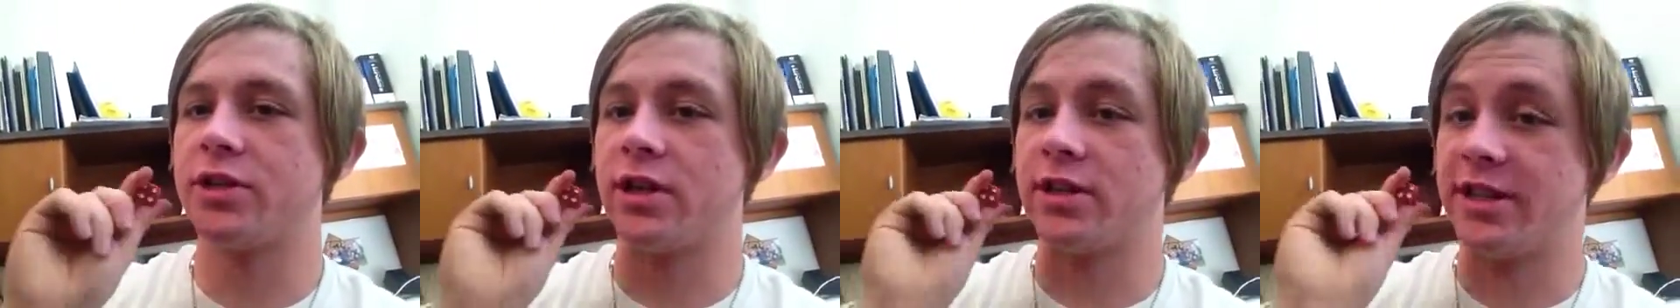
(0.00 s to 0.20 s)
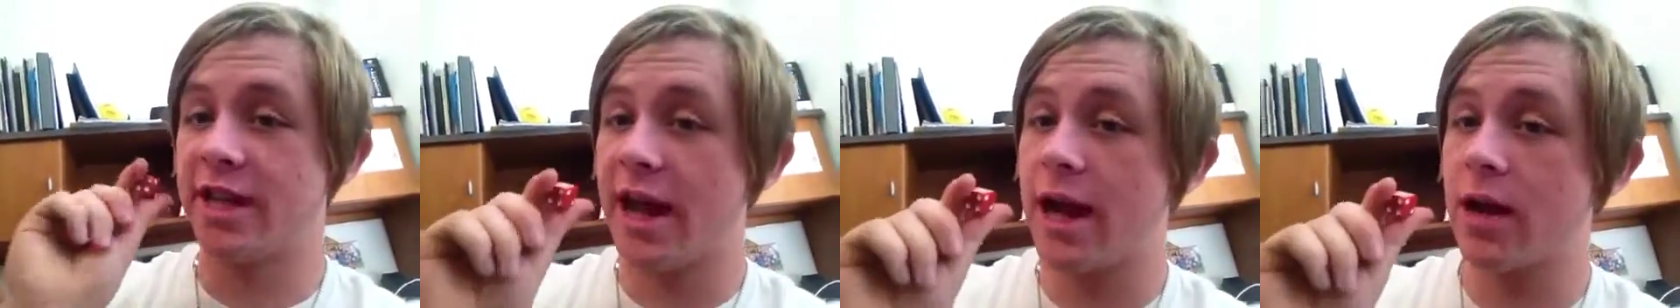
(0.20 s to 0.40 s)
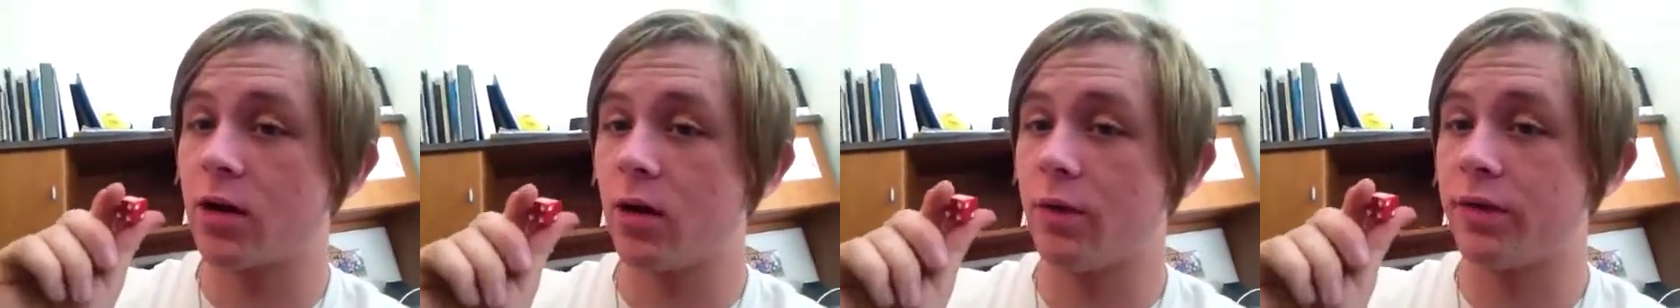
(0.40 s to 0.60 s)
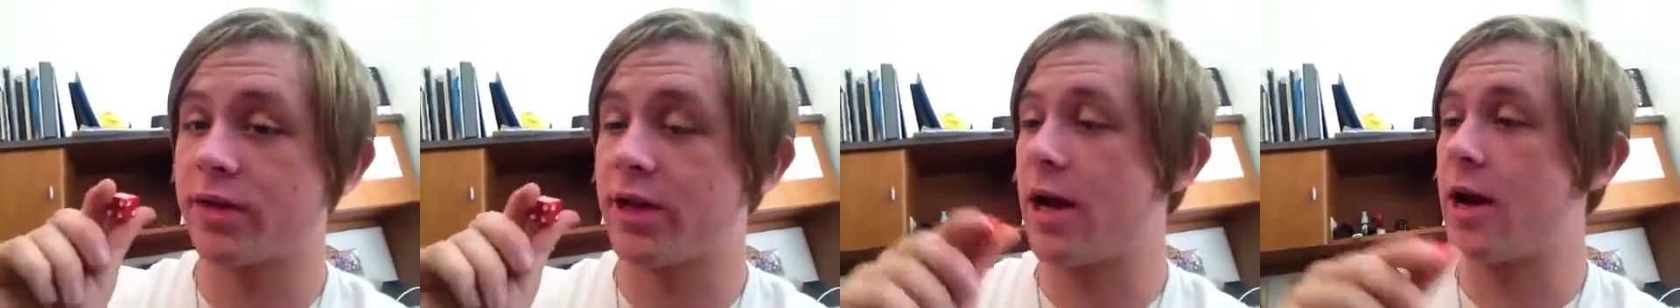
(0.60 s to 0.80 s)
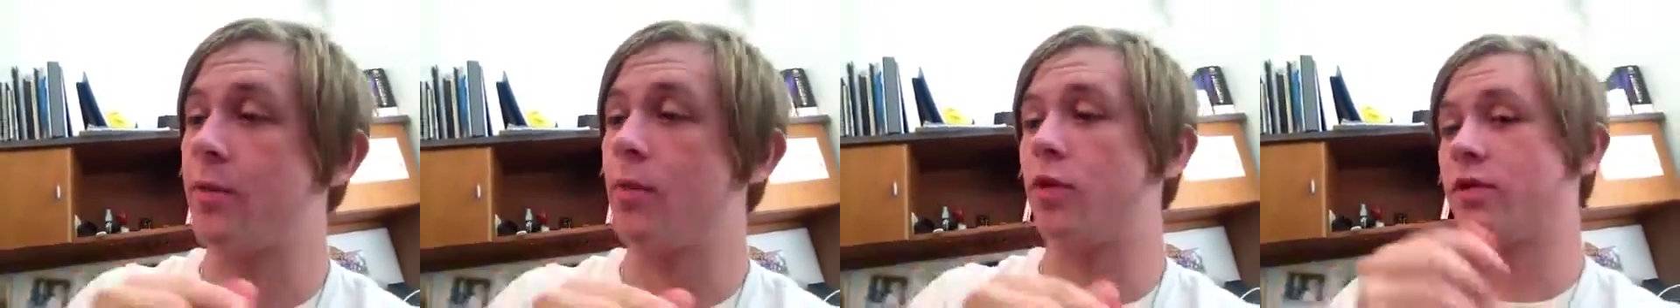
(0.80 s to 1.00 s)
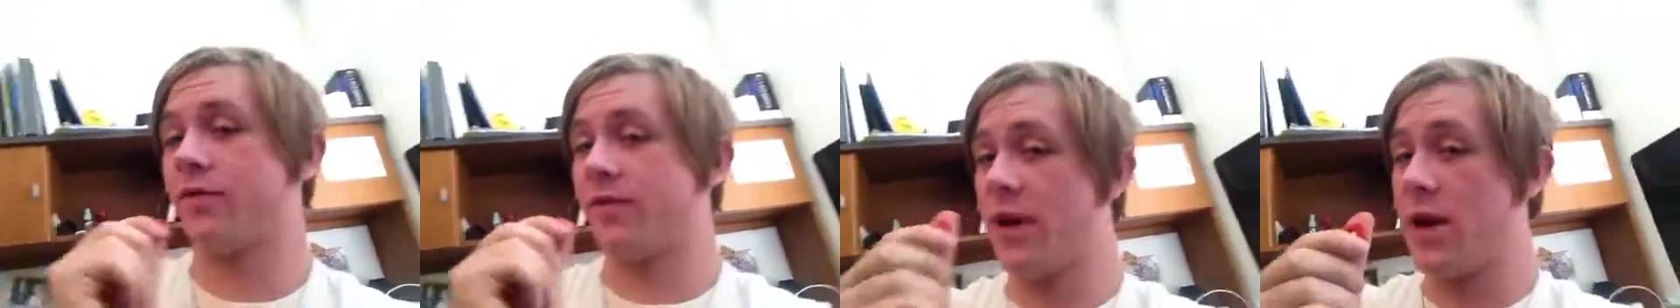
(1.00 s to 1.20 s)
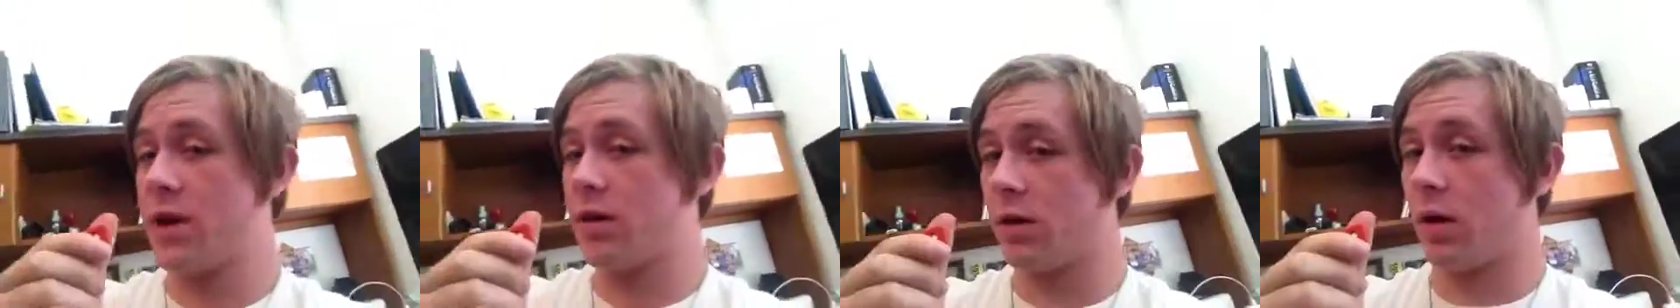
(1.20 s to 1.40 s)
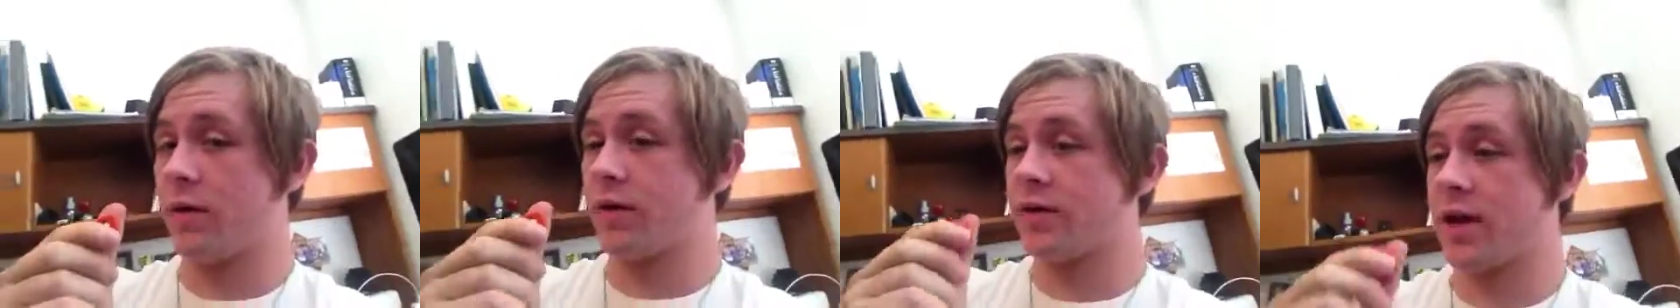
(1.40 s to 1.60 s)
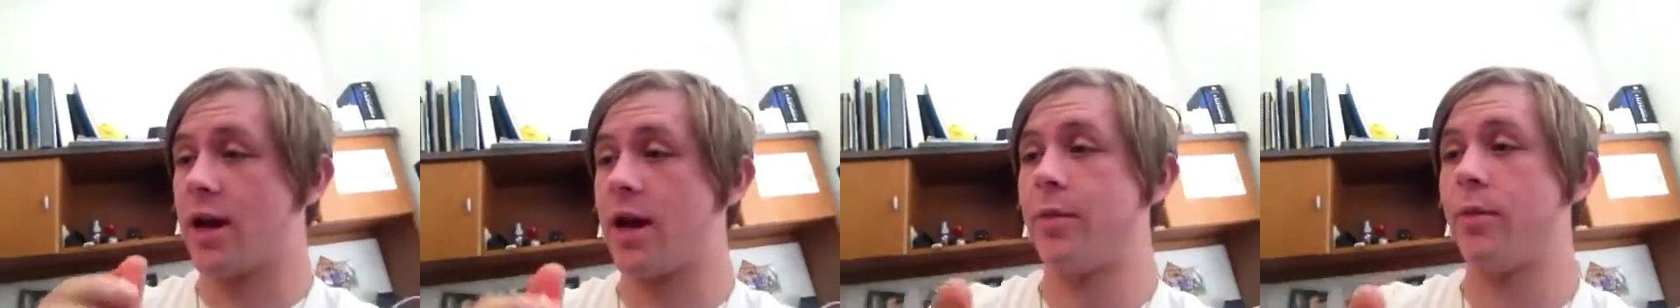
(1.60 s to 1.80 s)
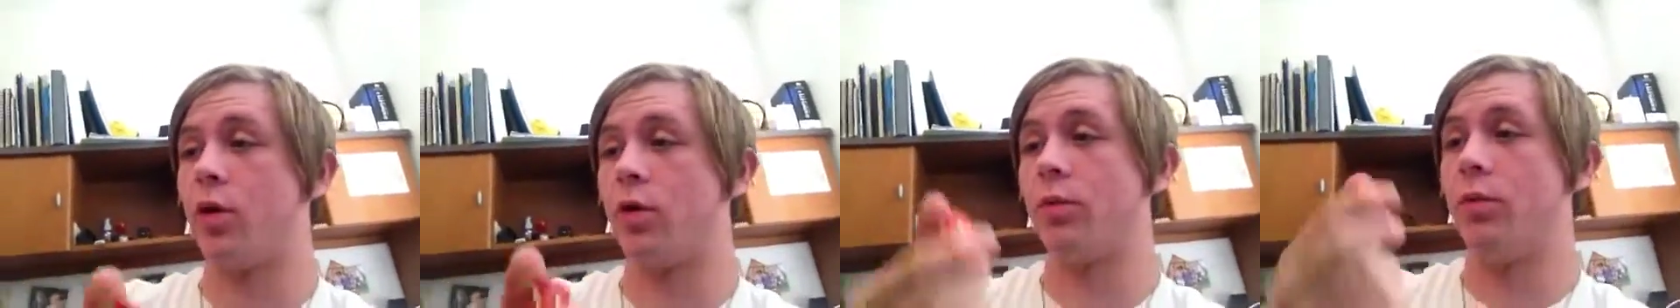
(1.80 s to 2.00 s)
attack all the time or defend all the
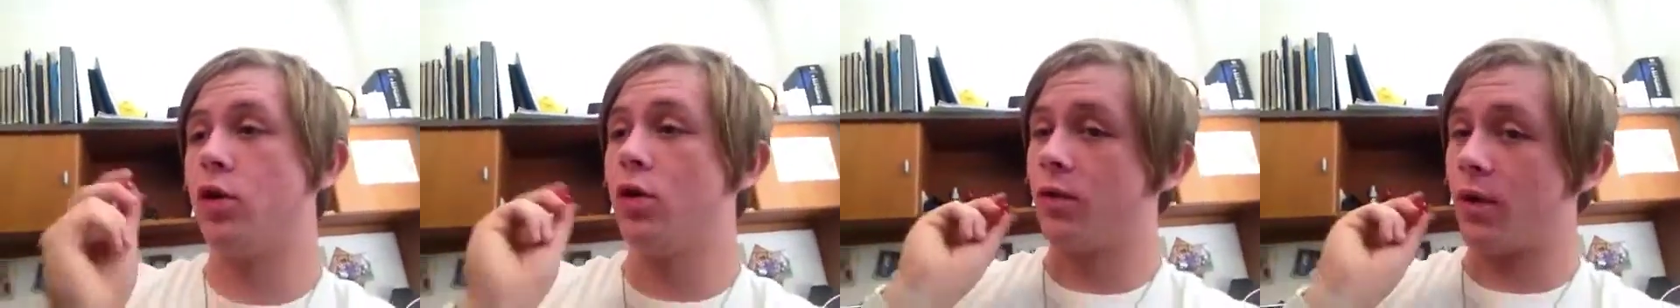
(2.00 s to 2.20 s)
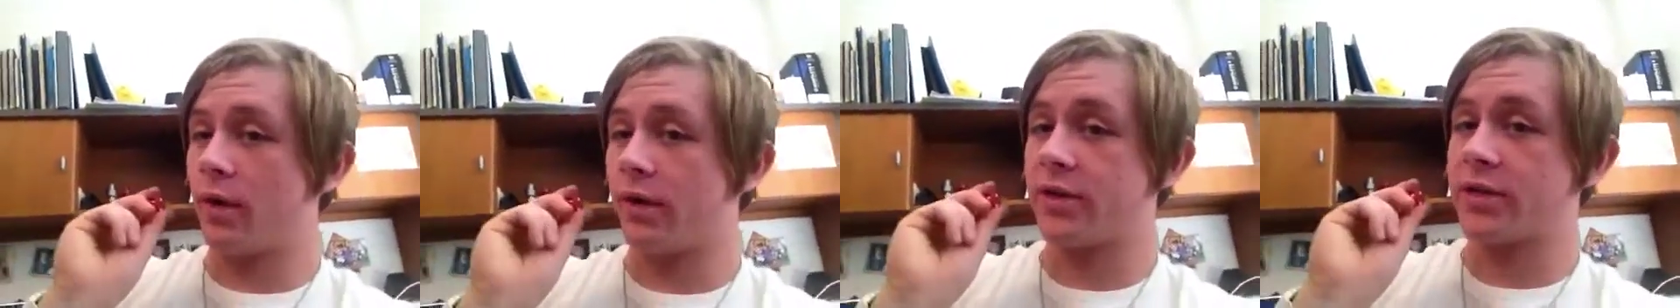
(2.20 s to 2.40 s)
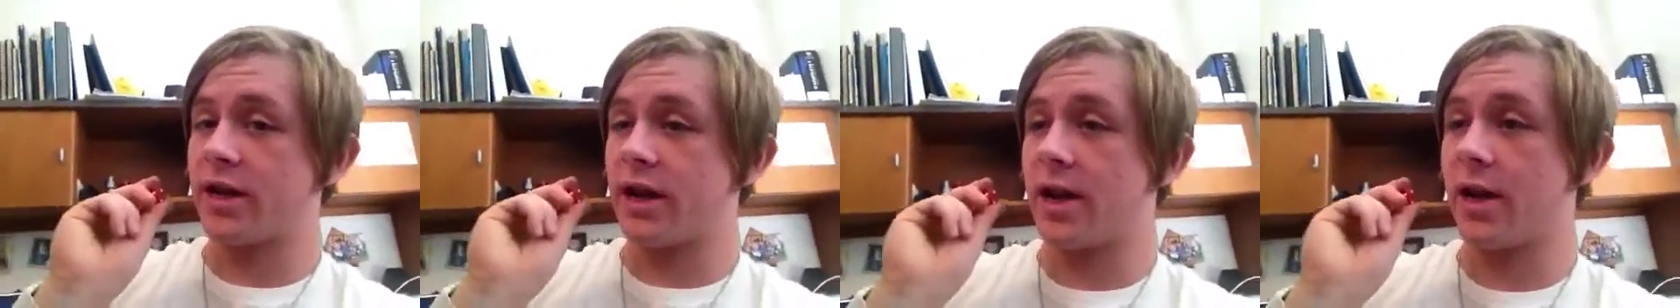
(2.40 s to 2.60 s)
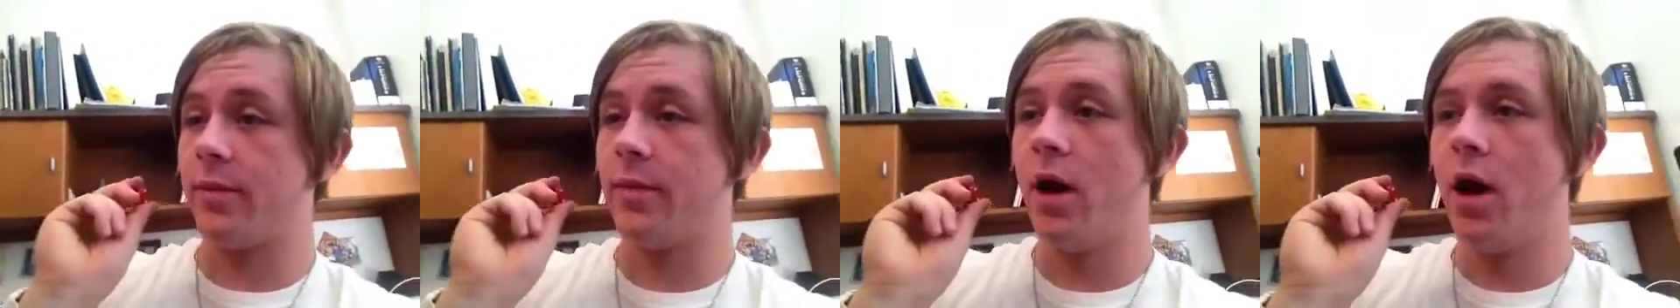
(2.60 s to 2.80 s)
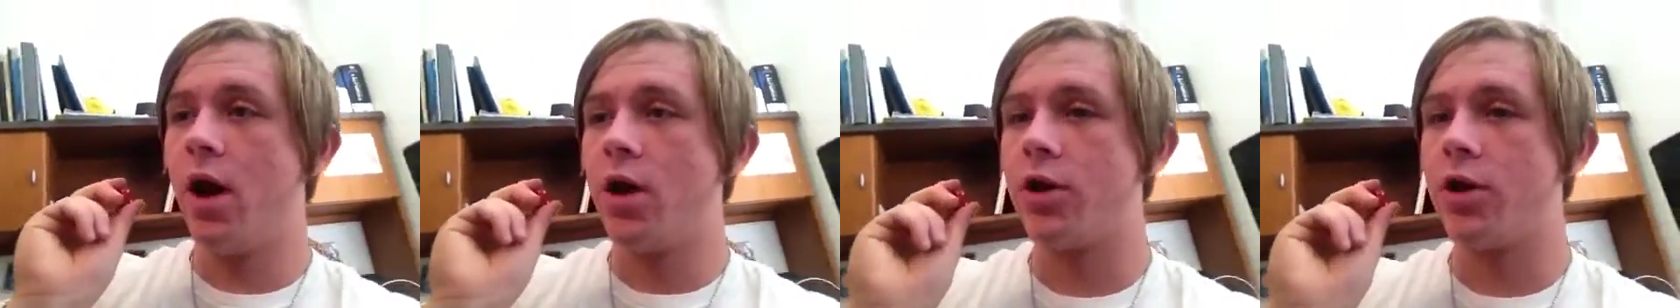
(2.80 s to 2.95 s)
time or move all the time,